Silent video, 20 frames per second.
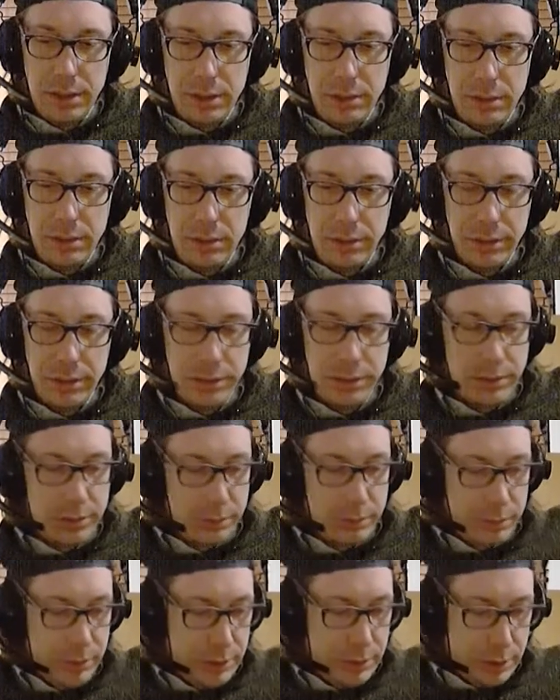earlier this
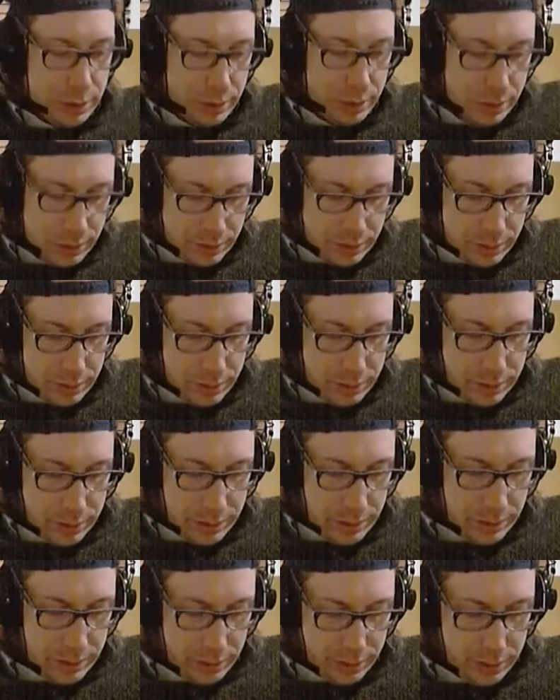week, and
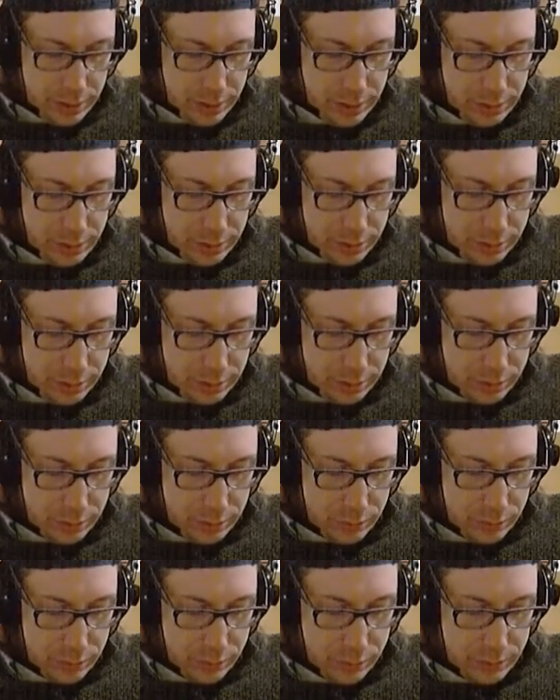CDE,
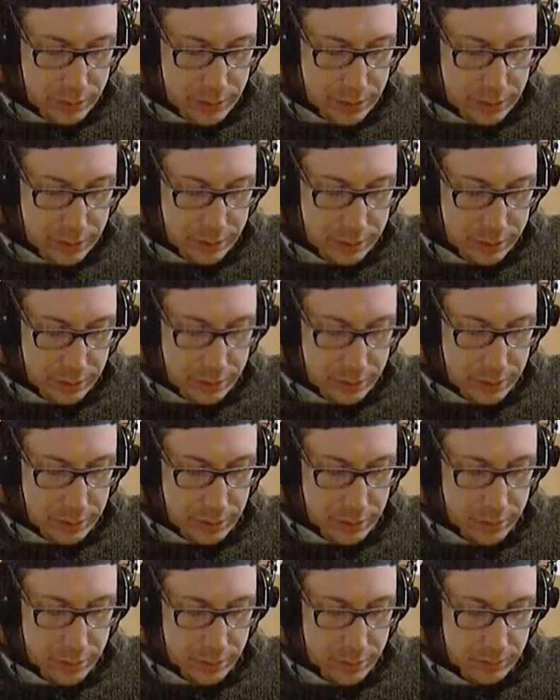Coeur Mining, has already gone
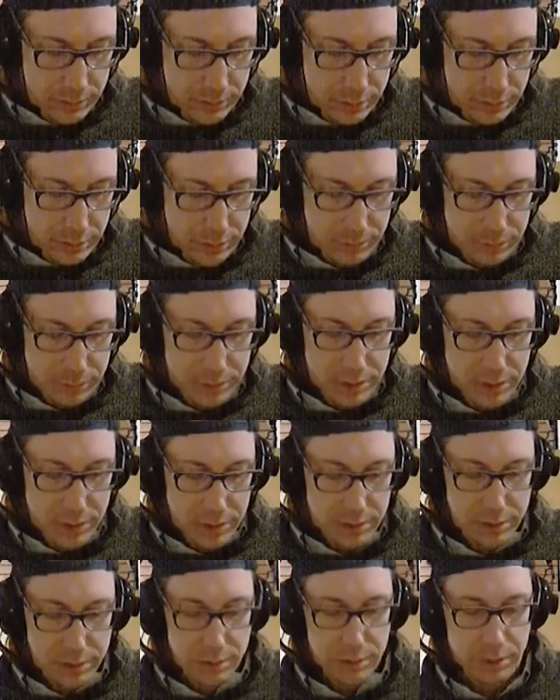up 20%
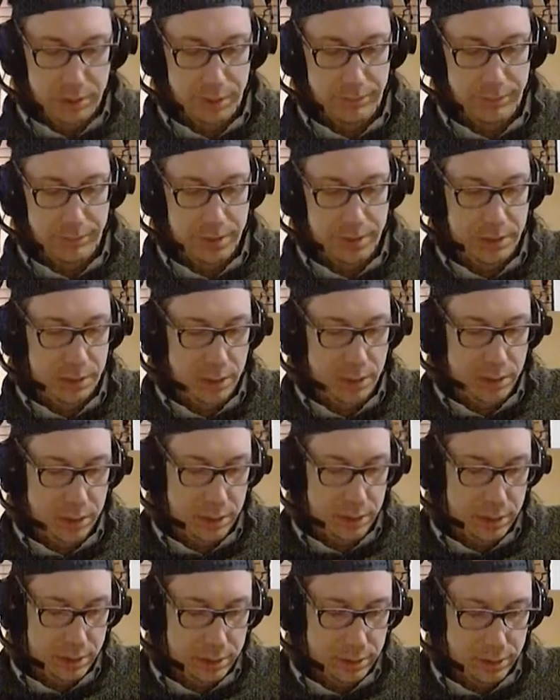since I invested in it,
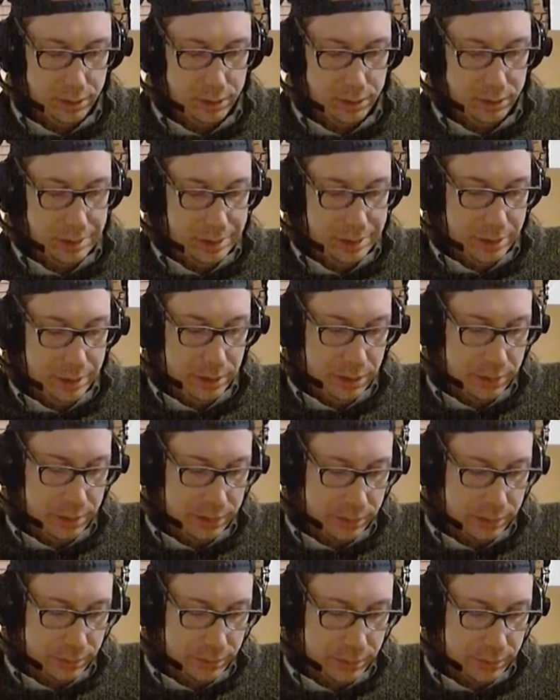and it's
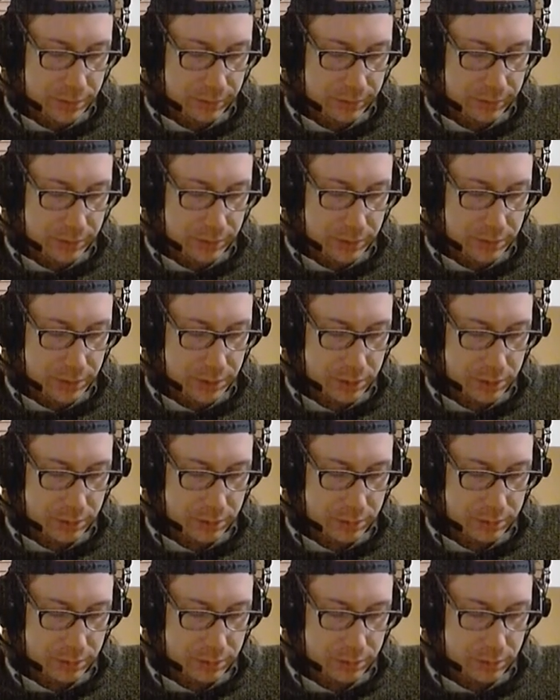still only at
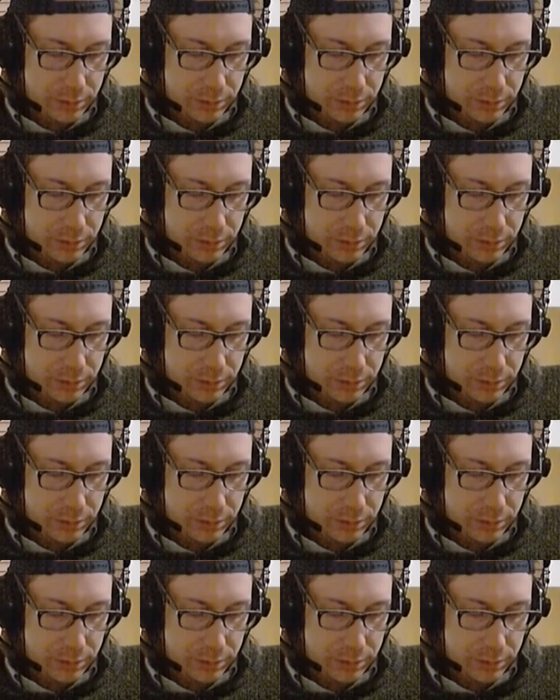$4.